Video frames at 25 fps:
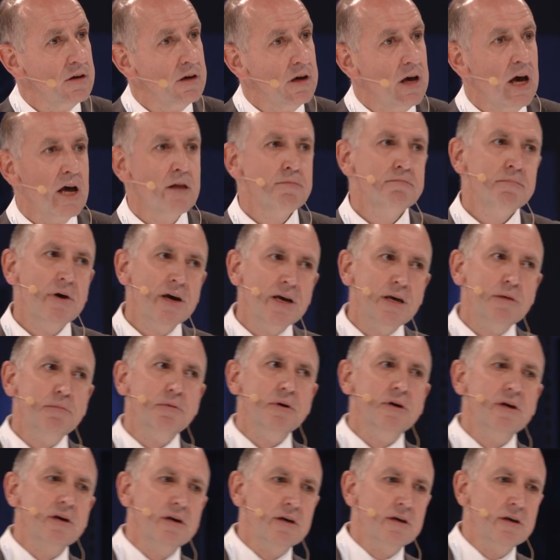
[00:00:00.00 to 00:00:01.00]
and
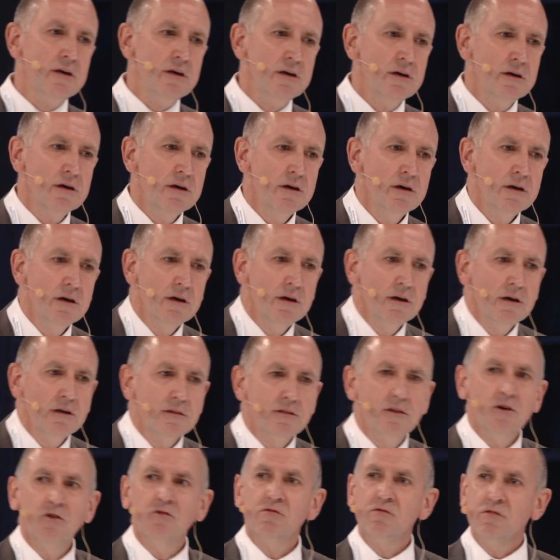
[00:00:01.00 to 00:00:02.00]
maybe
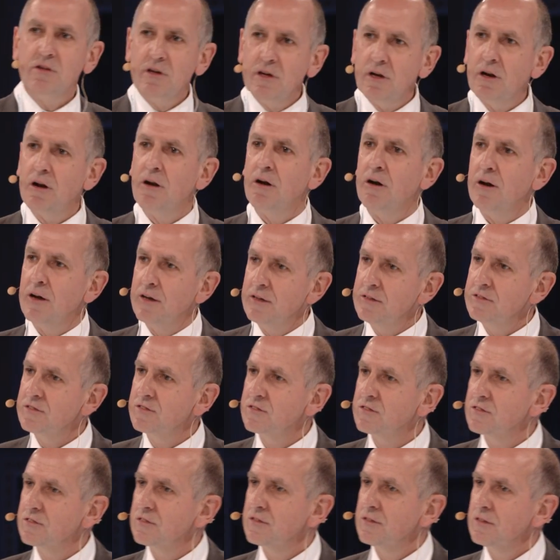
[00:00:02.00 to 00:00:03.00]
they'll realize
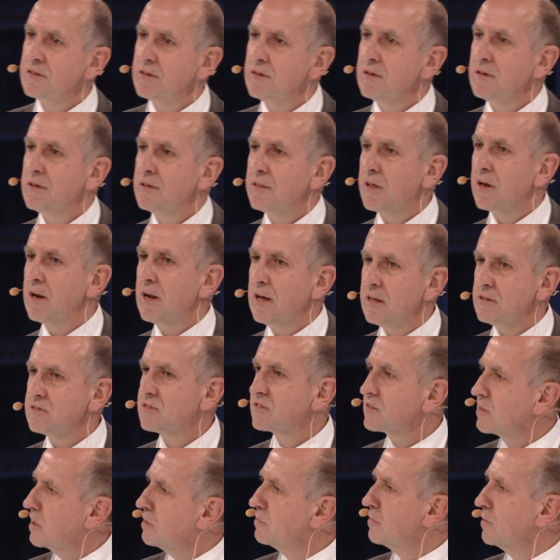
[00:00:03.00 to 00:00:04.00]
the
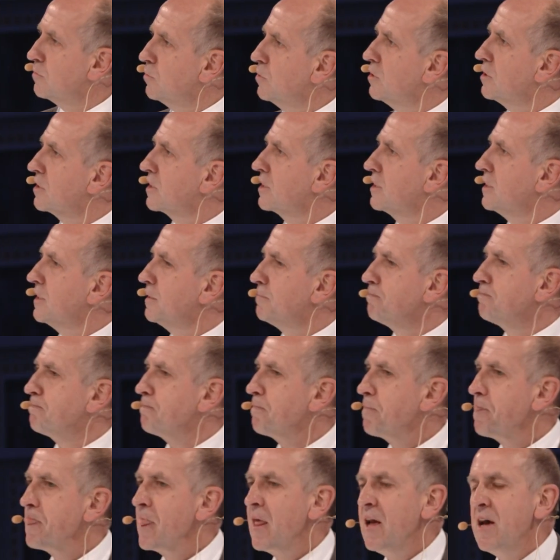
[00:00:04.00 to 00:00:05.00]
landscape they're working in.
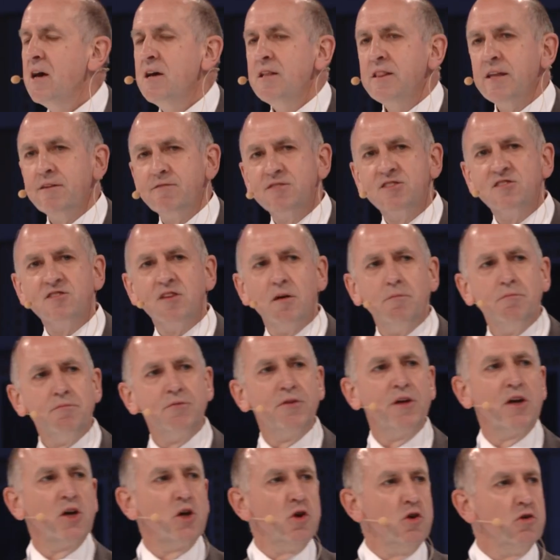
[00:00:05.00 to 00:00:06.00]
That if
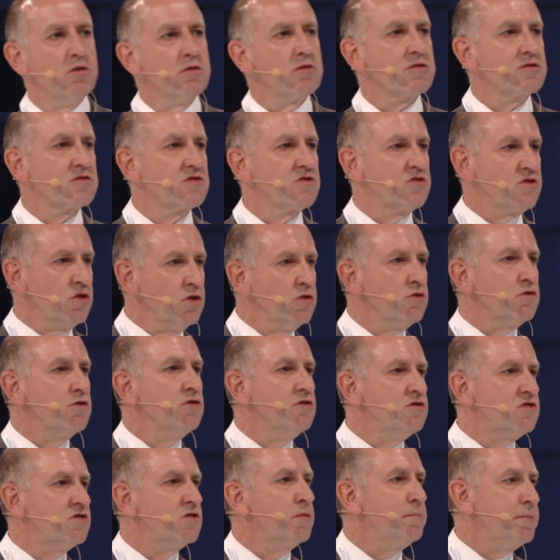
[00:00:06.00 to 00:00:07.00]
something looks too
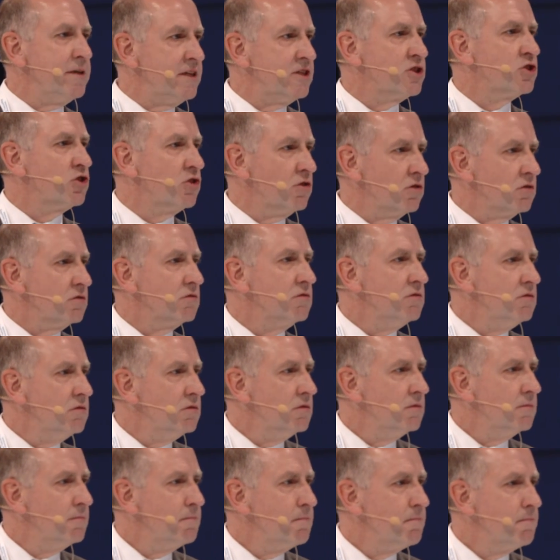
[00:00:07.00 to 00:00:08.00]
good to be true,
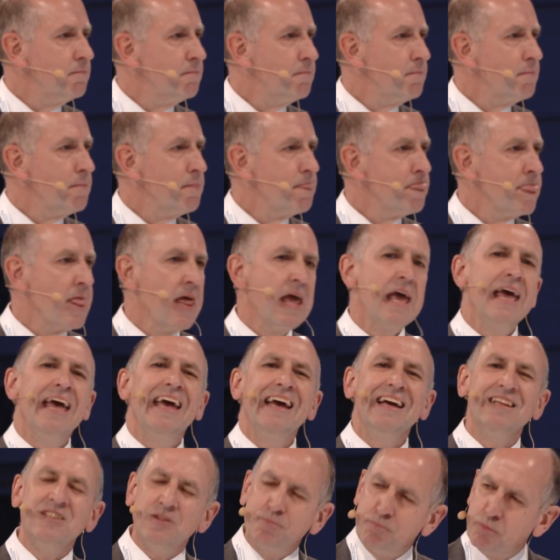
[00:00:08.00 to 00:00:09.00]

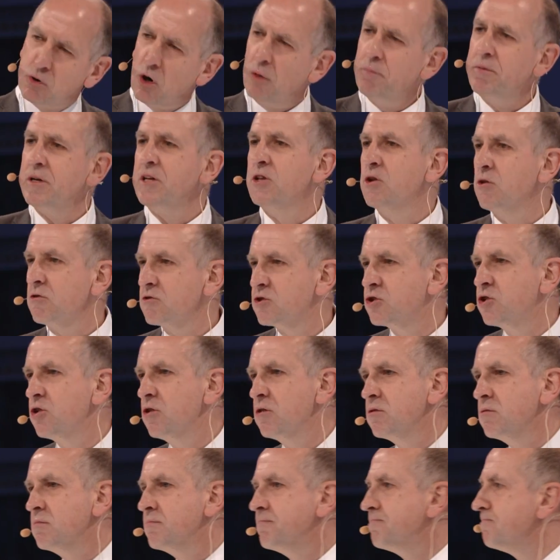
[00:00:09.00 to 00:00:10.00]
it's probably not true.